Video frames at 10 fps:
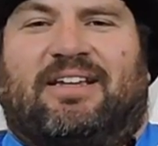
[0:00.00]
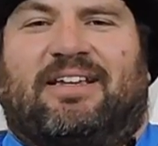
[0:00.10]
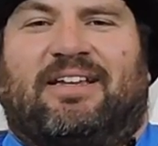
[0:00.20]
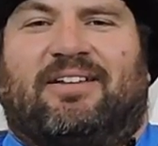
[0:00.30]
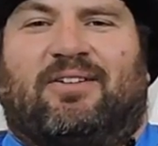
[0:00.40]

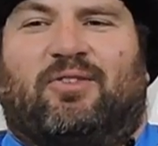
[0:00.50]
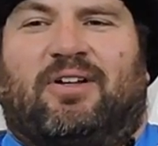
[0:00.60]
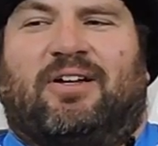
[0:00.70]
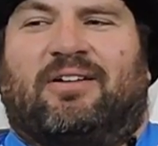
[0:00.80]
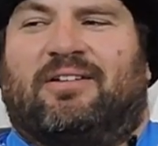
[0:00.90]
get a
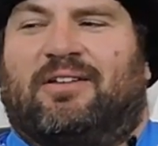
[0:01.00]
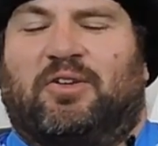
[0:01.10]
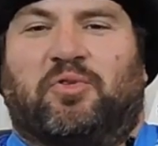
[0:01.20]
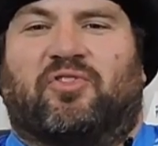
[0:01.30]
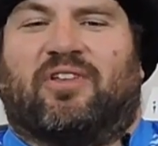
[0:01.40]
little
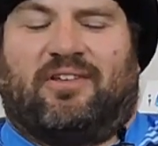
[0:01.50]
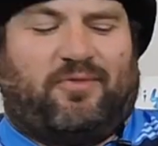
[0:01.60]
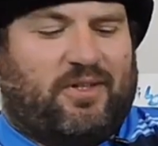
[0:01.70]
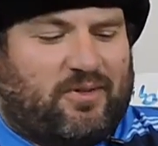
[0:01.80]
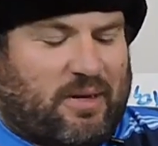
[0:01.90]
loose,
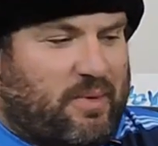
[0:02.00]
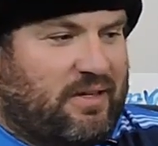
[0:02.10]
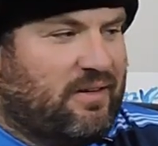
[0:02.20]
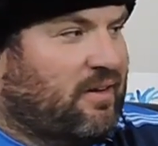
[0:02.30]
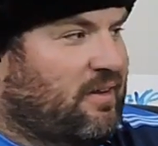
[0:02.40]
if you know what I mean.